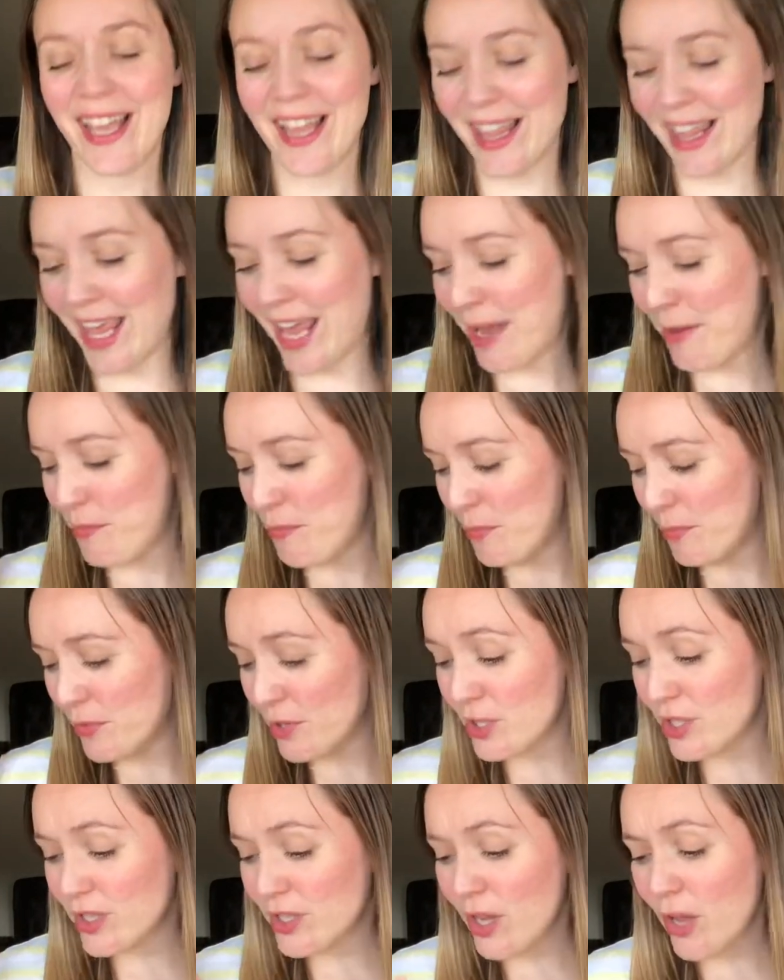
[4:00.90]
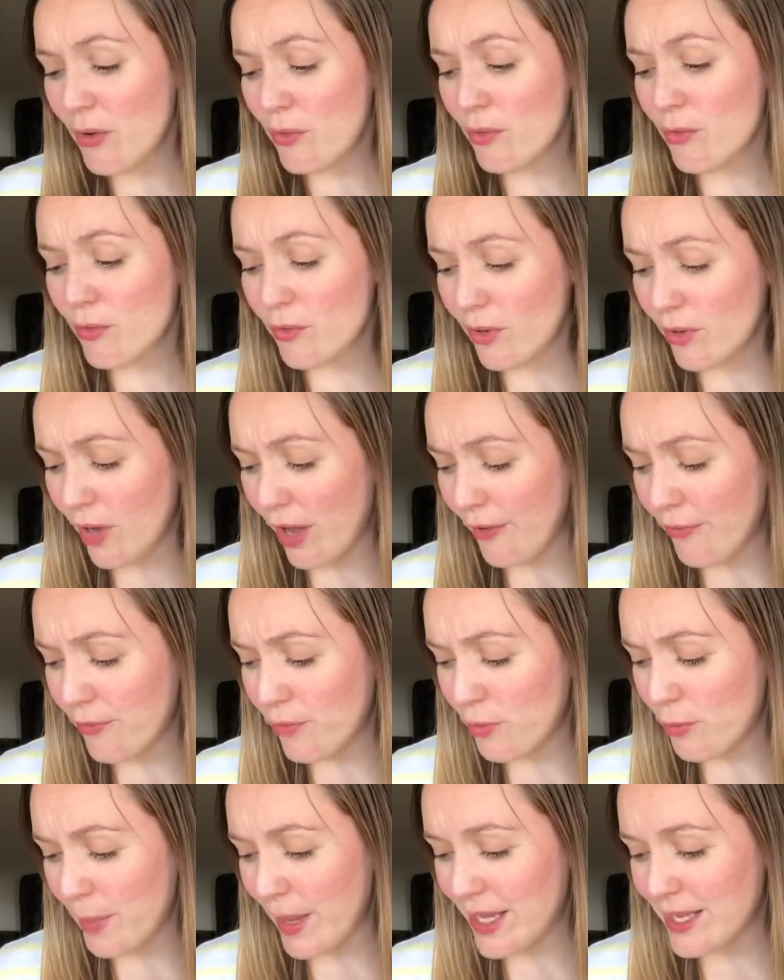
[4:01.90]
There's still a
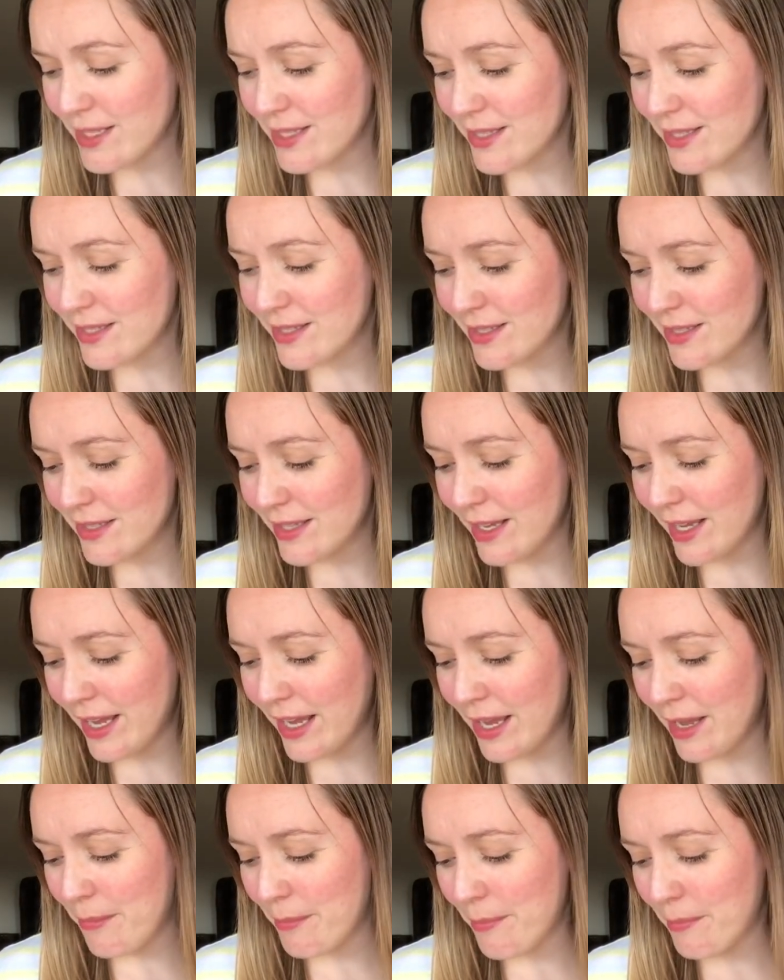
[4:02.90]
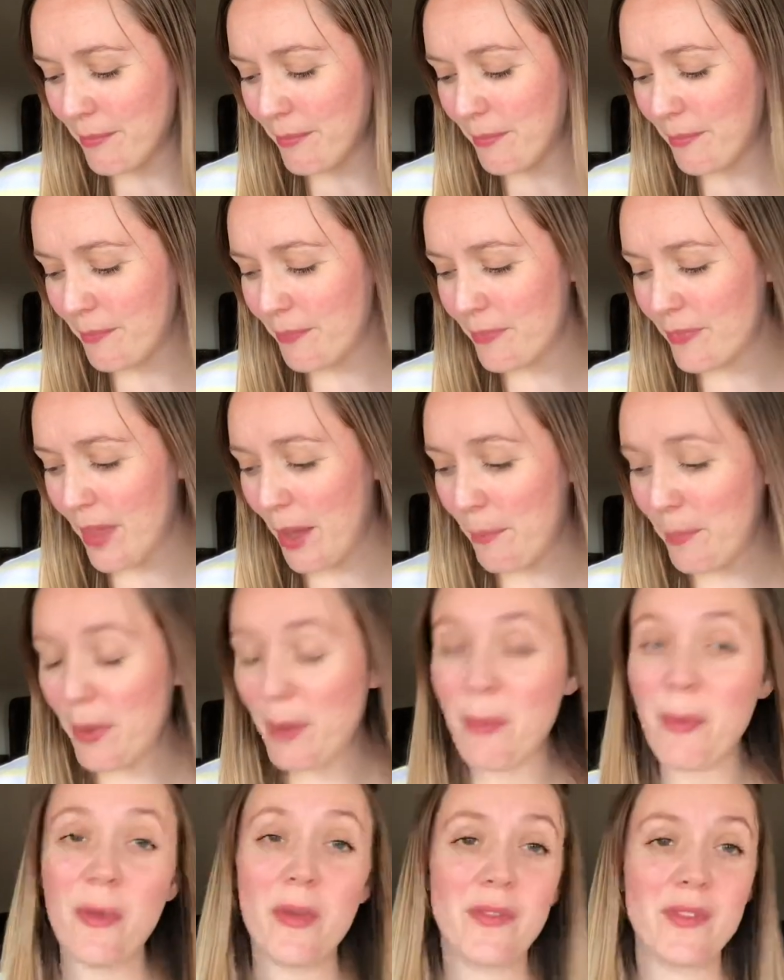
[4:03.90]
few bits that
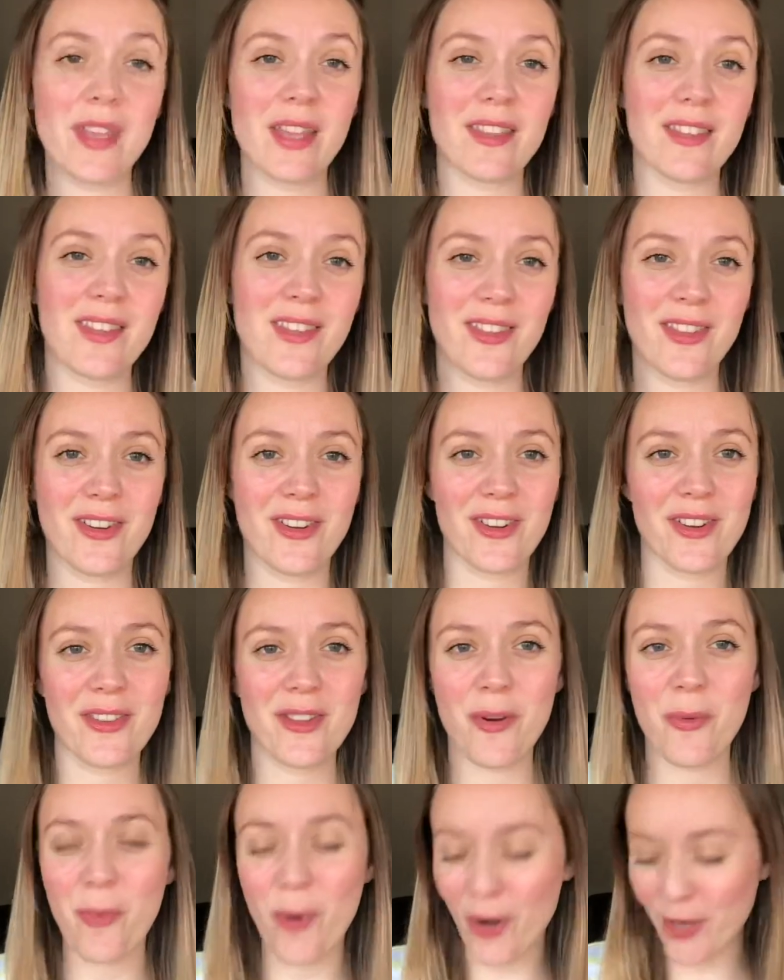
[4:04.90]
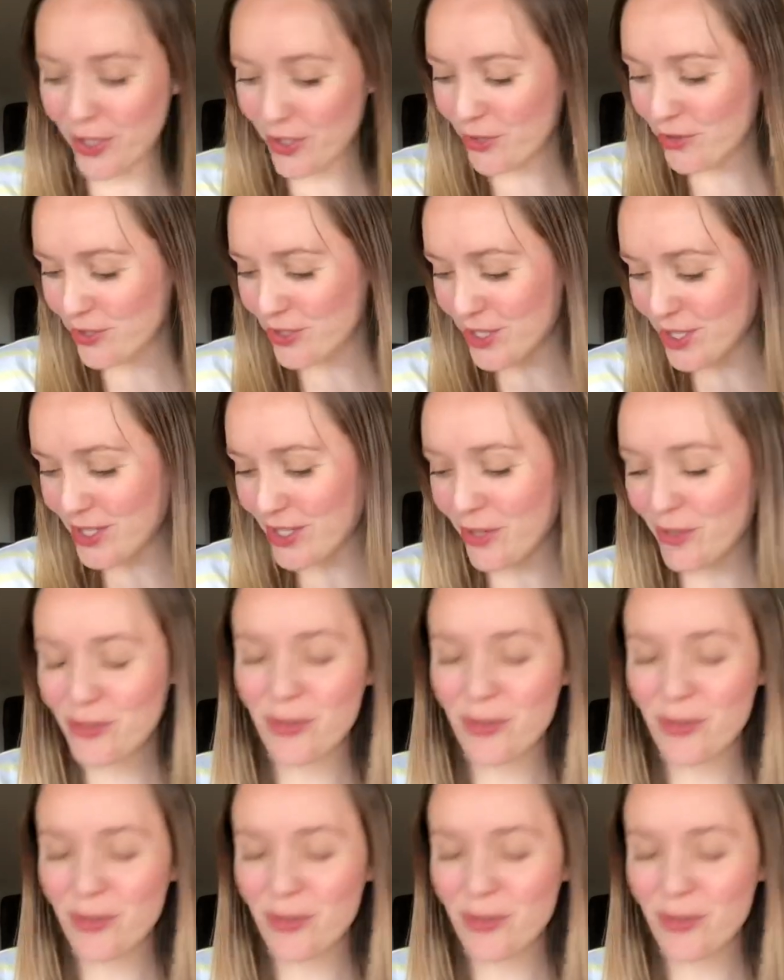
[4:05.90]
people have said that they're working on just now.